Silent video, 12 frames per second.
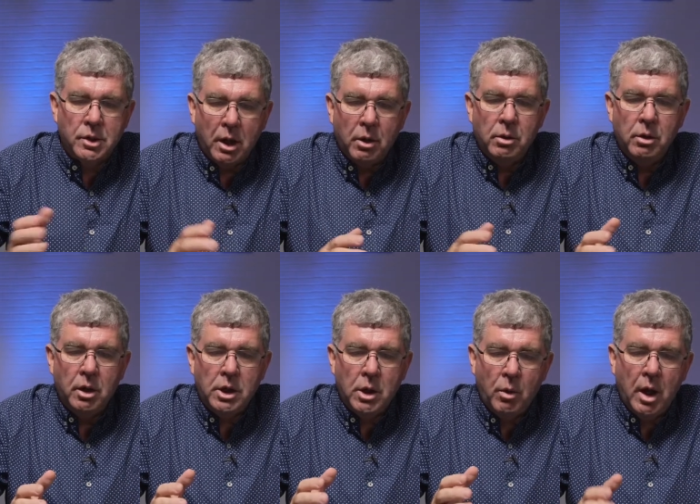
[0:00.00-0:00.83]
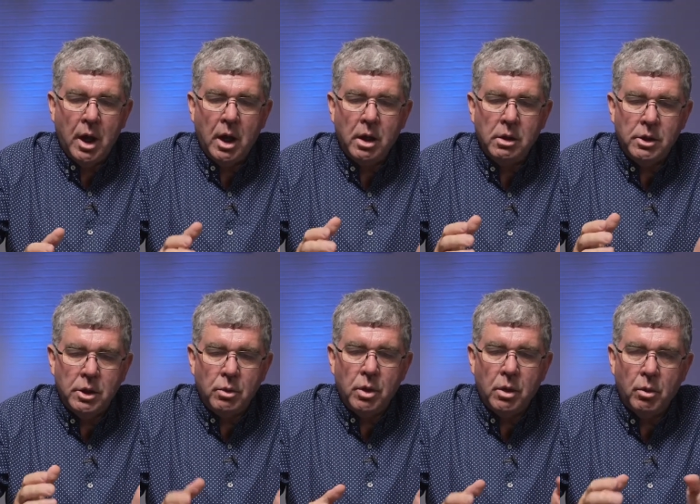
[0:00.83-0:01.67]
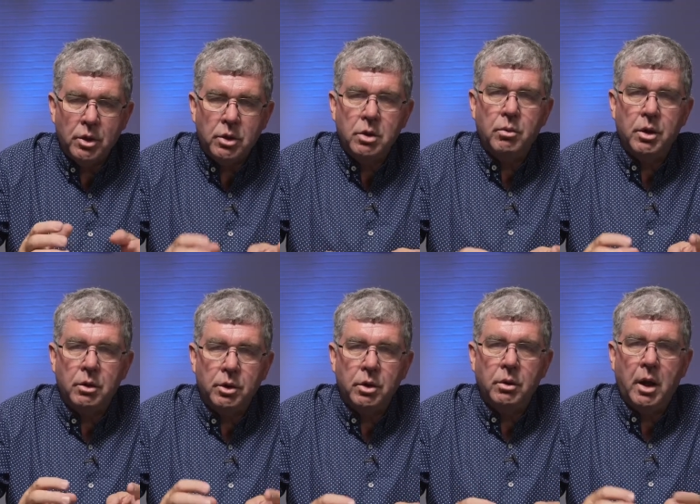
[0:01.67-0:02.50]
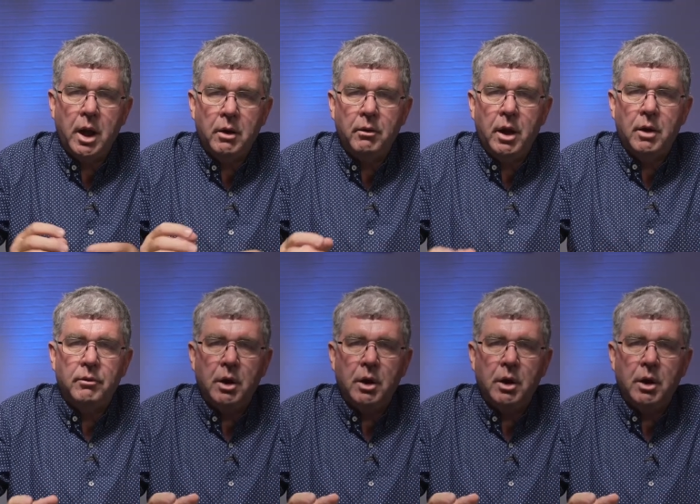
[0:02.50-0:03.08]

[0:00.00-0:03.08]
so you are doing what you want to do out of, out of